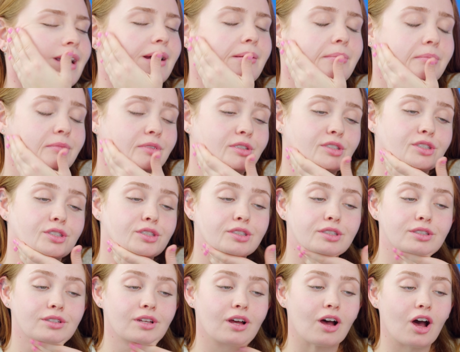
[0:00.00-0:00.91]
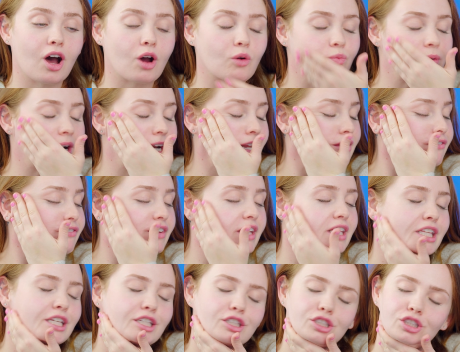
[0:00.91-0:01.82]
I'm already
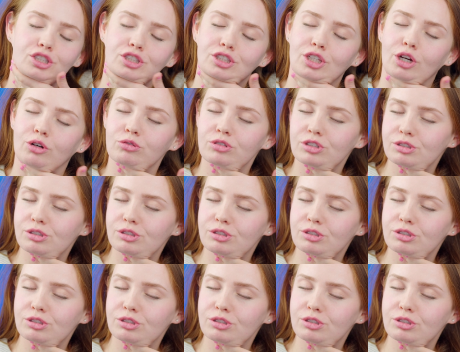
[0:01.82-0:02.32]
feeling so